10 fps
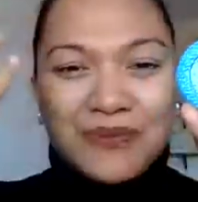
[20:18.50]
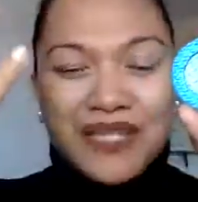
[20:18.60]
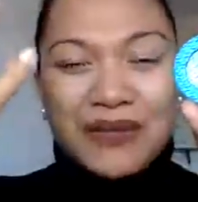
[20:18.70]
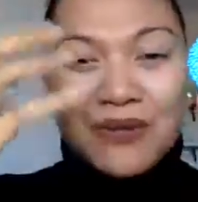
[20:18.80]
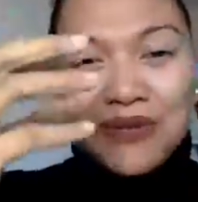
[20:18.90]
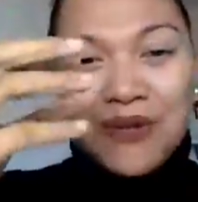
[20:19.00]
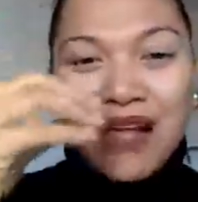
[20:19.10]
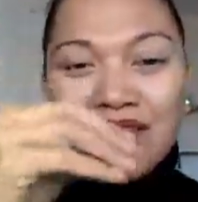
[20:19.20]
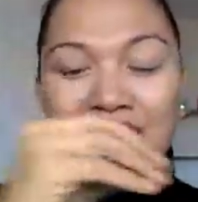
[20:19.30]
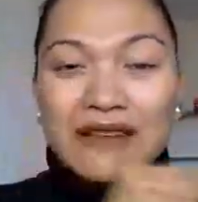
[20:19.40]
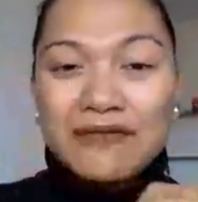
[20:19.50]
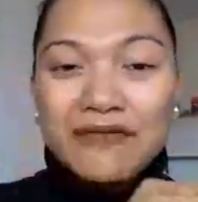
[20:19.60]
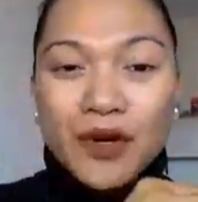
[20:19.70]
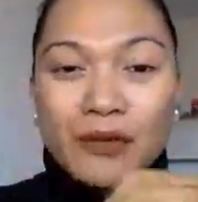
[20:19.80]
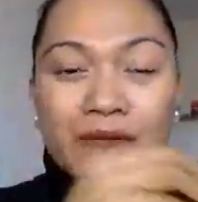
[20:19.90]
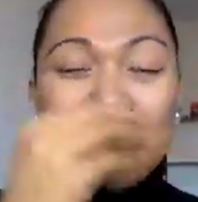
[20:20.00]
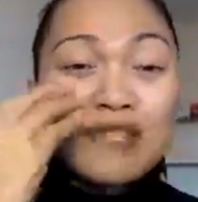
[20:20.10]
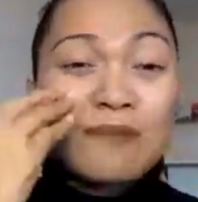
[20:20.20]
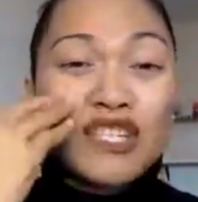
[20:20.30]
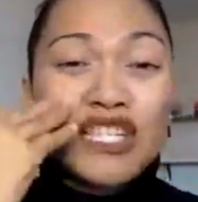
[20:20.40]
also have that firm, and
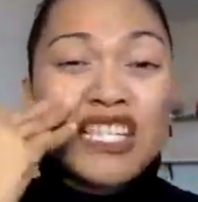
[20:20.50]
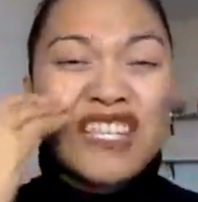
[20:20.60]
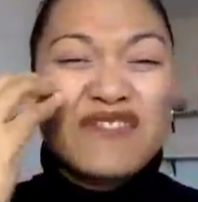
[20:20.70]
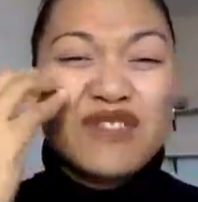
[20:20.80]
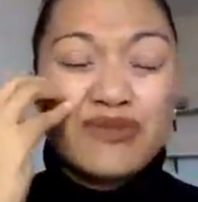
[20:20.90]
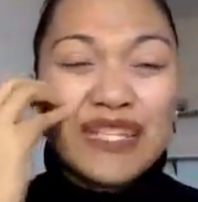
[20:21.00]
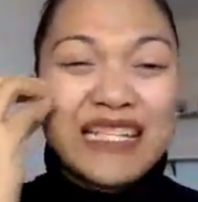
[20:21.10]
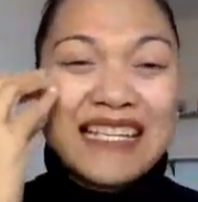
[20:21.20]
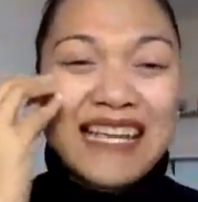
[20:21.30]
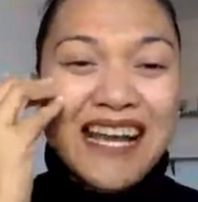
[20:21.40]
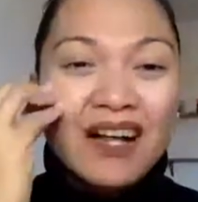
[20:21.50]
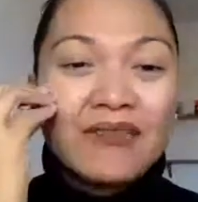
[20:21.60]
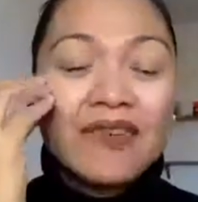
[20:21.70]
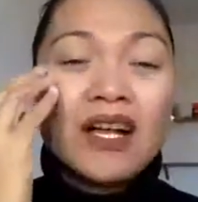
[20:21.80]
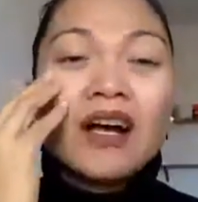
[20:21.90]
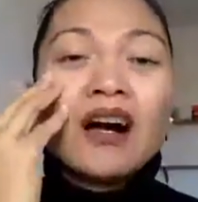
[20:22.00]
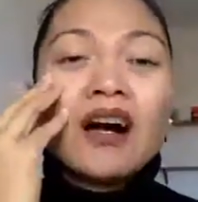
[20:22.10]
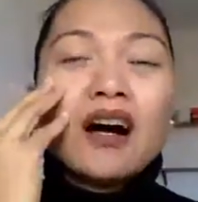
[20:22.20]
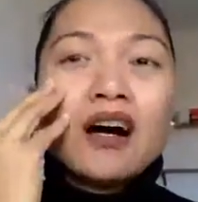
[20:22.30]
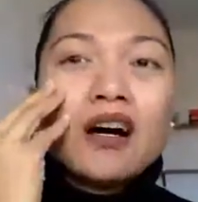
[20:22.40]
especially if you really have
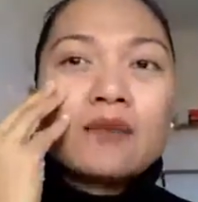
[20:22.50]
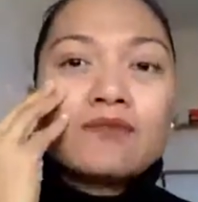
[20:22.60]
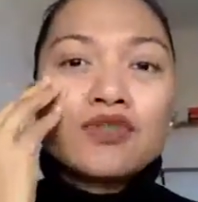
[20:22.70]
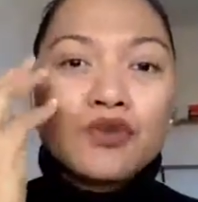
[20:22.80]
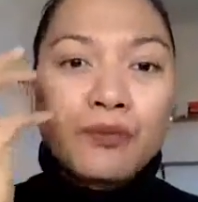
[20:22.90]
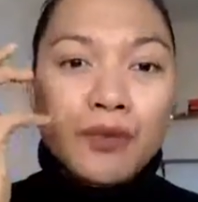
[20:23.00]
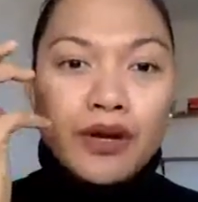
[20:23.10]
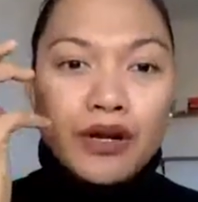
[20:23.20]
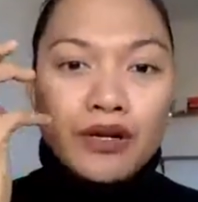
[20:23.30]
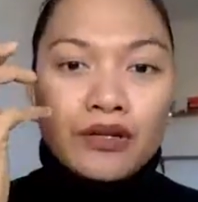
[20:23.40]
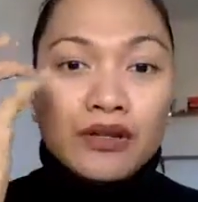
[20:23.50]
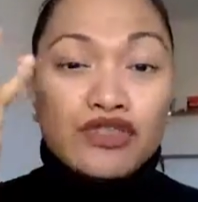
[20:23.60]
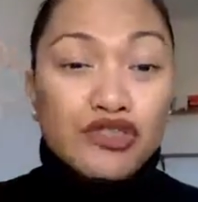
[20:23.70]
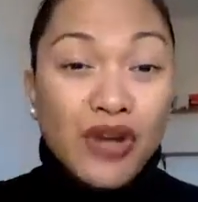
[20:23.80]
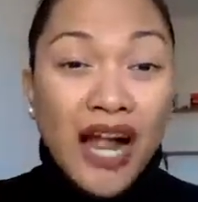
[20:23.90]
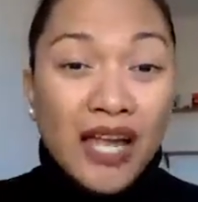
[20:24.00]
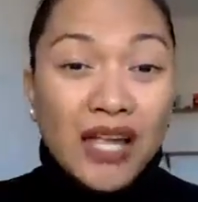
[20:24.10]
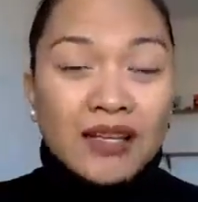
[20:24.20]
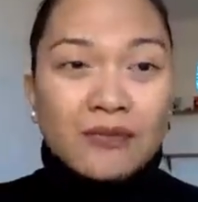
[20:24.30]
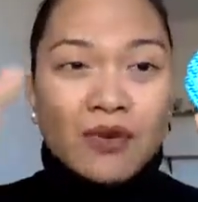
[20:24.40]
super
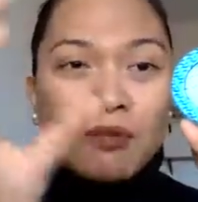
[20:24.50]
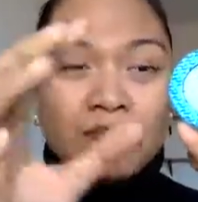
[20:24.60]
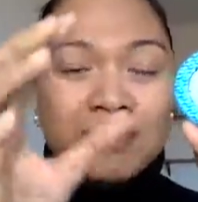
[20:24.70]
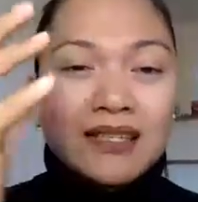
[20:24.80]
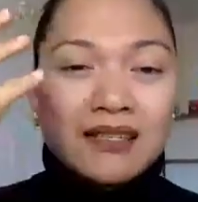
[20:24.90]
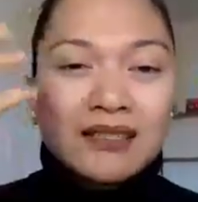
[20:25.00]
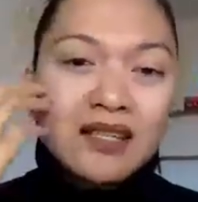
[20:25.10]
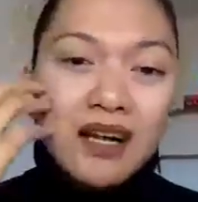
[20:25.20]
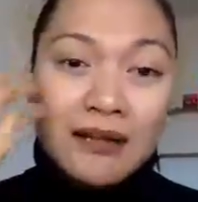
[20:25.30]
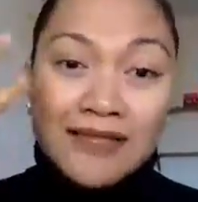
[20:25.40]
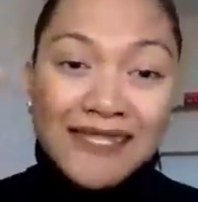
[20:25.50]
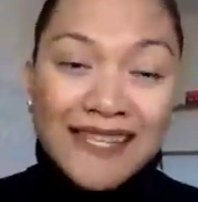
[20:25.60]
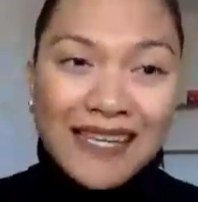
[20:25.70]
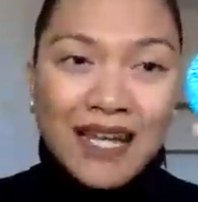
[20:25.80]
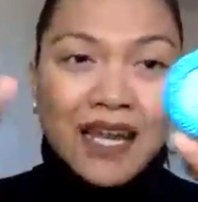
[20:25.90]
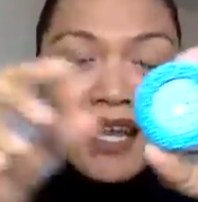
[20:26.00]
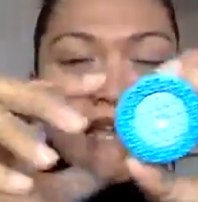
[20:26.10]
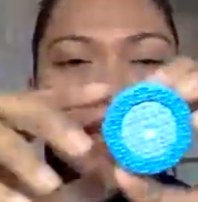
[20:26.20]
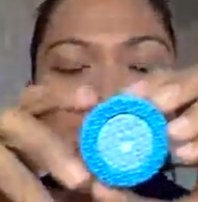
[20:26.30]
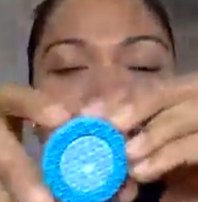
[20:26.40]
dry probably skin,
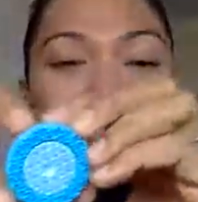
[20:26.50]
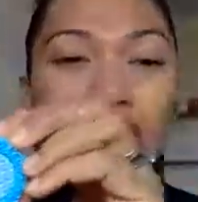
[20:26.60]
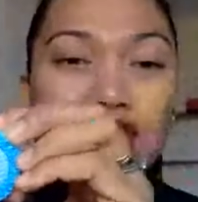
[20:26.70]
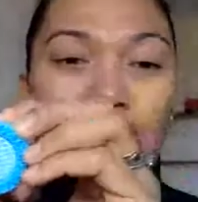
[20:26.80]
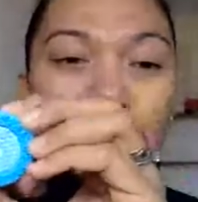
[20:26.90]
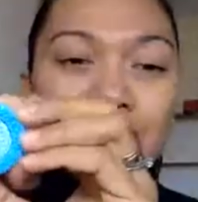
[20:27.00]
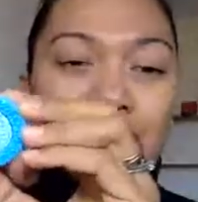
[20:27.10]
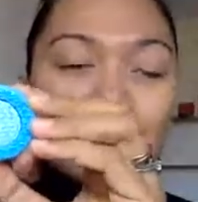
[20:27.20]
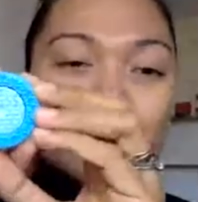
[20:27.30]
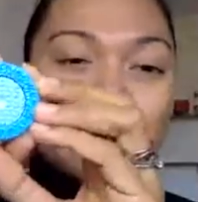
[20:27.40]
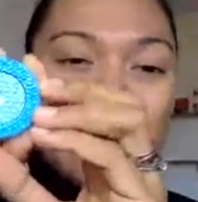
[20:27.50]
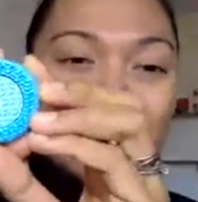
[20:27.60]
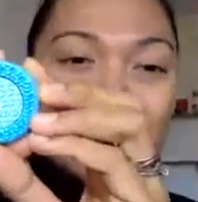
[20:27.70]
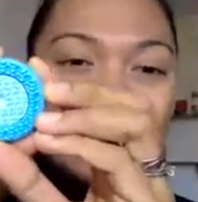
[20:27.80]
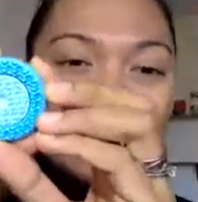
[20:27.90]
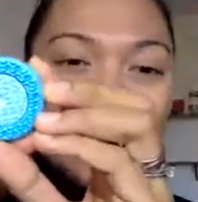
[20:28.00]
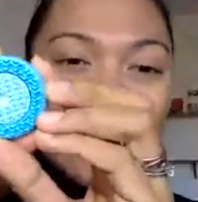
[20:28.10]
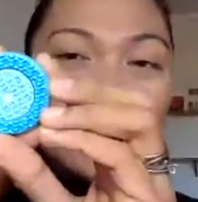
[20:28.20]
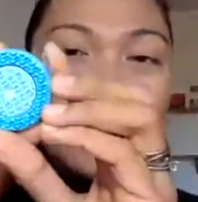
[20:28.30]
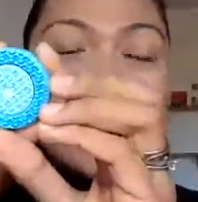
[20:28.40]
then you can use the firm head as
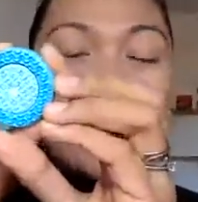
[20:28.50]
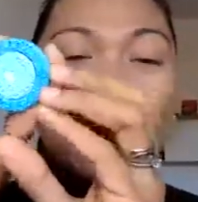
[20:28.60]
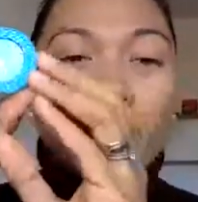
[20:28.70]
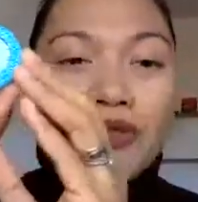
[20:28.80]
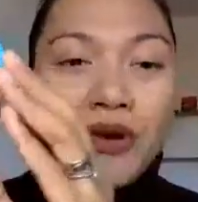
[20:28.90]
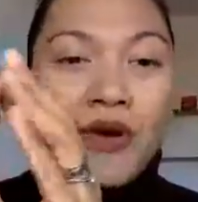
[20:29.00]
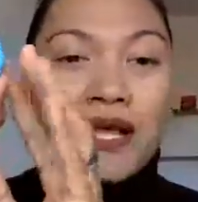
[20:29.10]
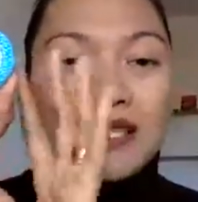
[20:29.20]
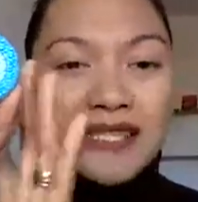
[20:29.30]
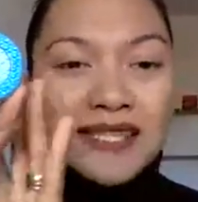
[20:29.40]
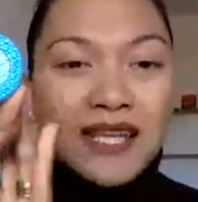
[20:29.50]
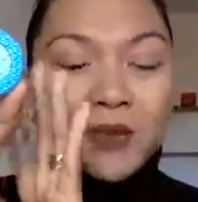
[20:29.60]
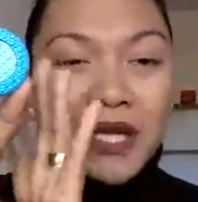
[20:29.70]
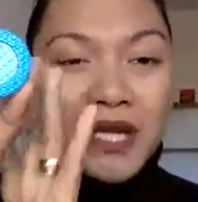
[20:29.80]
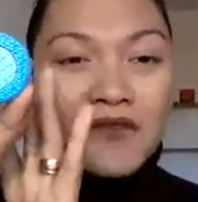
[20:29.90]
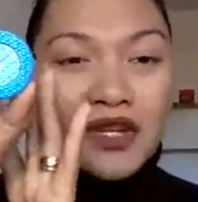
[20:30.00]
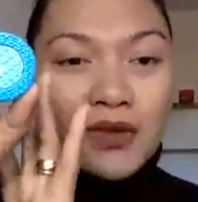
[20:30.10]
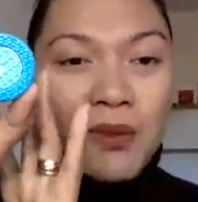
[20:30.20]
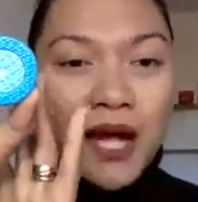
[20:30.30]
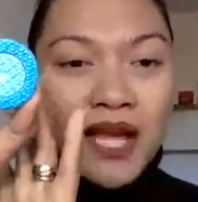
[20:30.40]
well. Although, as I said, whenever you
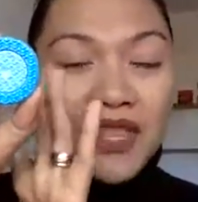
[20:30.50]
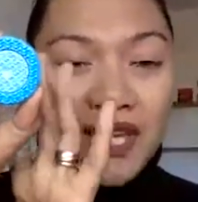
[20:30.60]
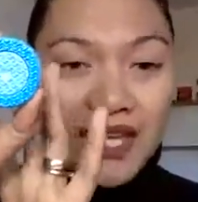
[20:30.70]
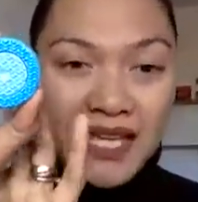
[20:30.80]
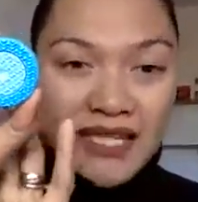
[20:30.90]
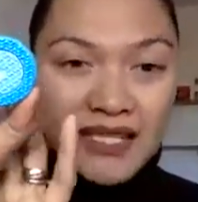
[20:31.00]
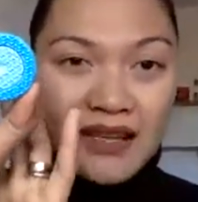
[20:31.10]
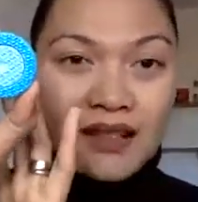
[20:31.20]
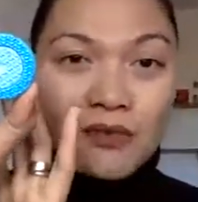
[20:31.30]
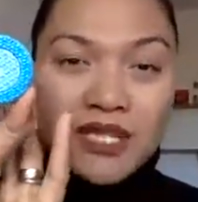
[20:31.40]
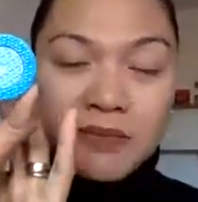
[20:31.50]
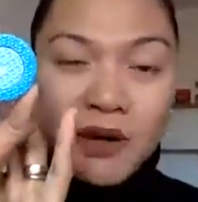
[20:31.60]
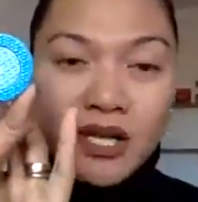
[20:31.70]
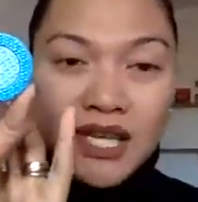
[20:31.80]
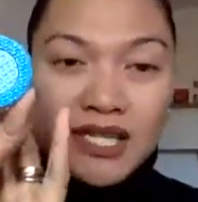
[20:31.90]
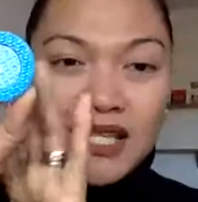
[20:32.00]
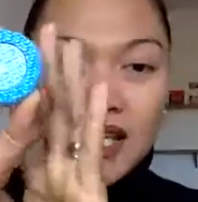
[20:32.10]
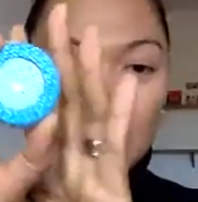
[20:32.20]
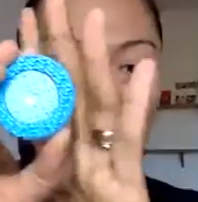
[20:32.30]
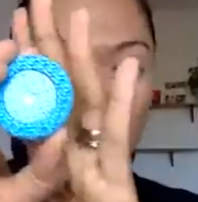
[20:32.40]
buy the kit, LumiSpa kit,
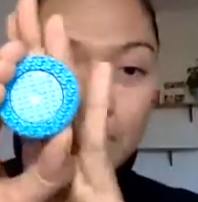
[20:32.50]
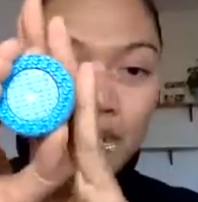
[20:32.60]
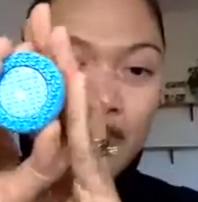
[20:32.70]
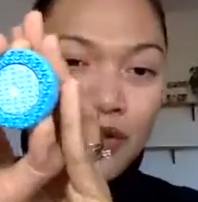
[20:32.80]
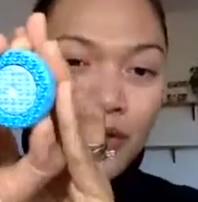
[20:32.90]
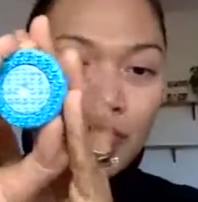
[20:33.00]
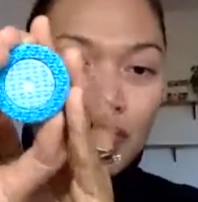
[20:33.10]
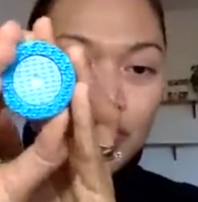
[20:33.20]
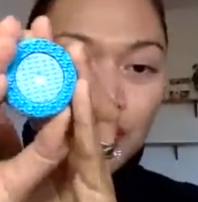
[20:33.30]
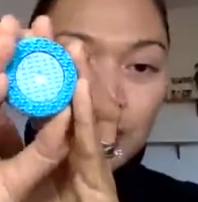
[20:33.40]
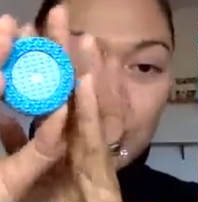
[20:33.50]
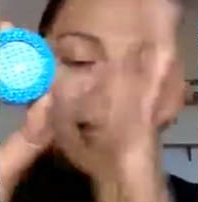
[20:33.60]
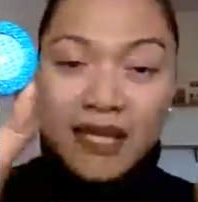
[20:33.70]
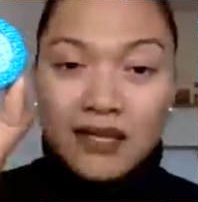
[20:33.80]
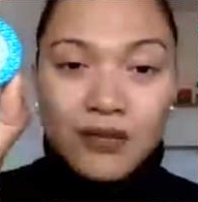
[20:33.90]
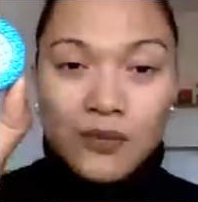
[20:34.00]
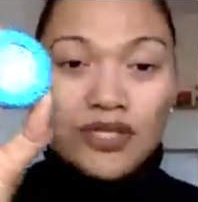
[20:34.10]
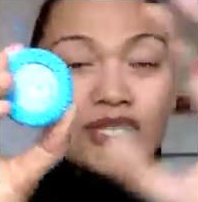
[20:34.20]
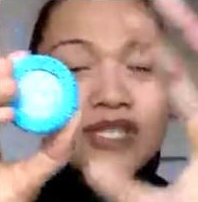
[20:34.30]
it goes with the normal treatment head, which is